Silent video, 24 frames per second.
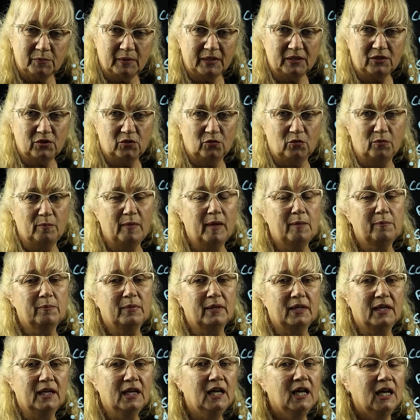me to
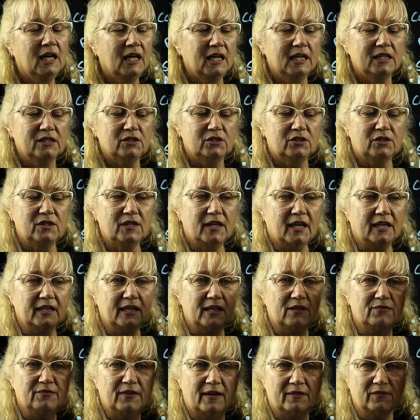remember that
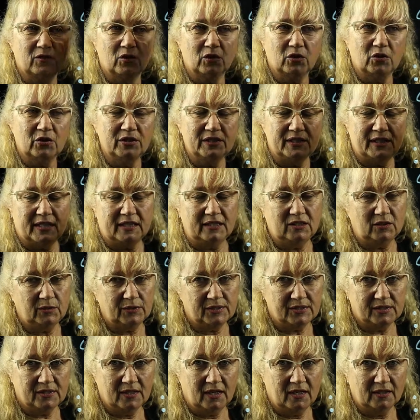if I've got
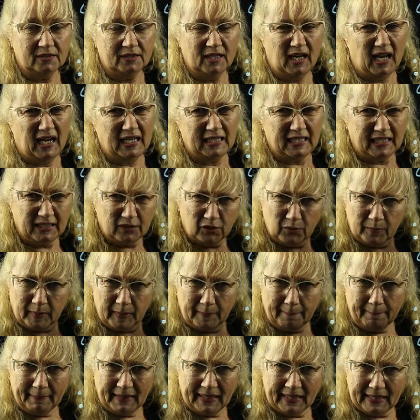continuous data, I need to be
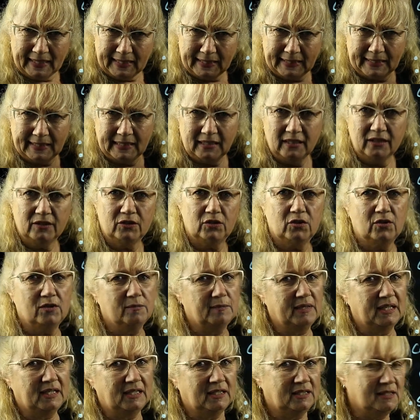mean to the
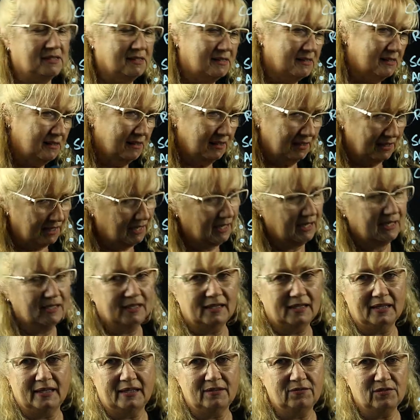means
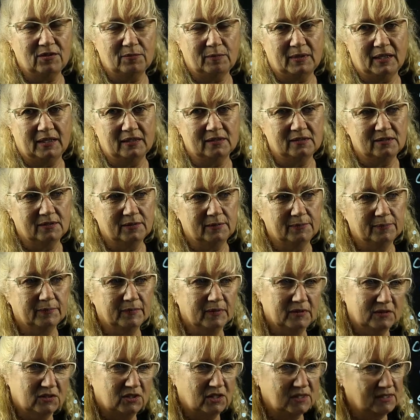and leave them out.
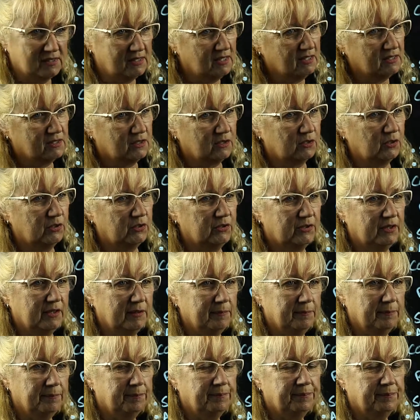Just exclude them.